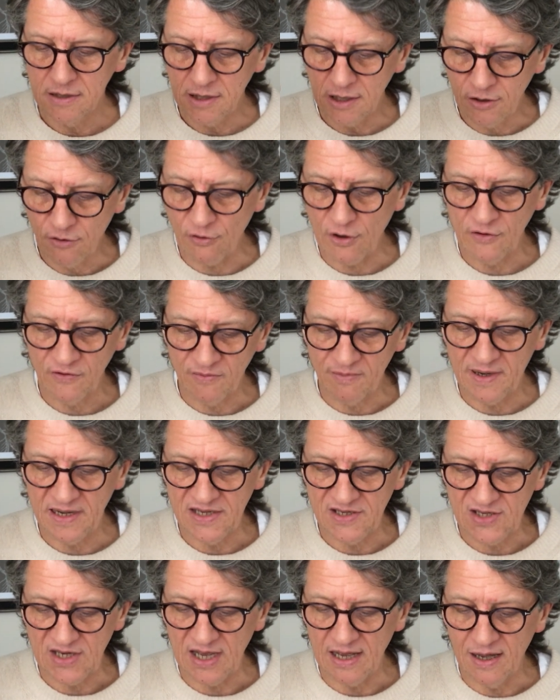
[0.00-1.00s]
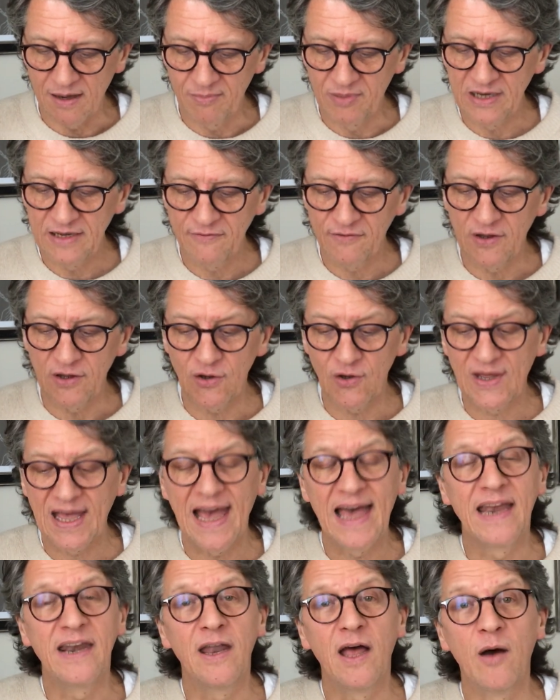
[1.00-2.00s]
a growth mindset, a belief that you
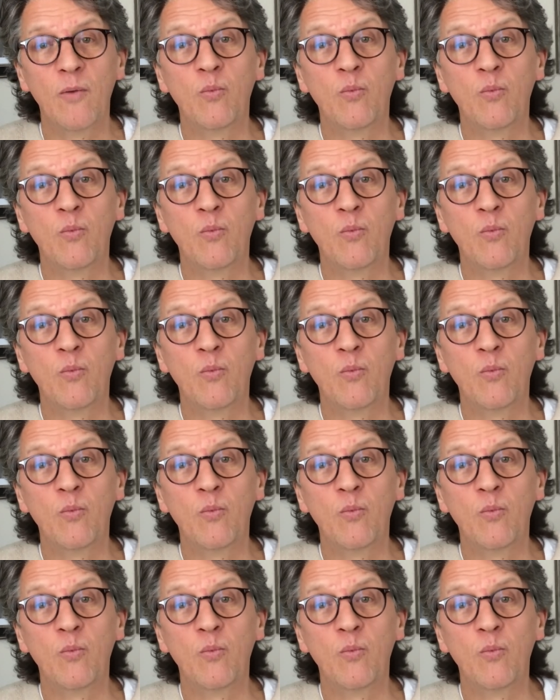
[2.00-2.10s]
can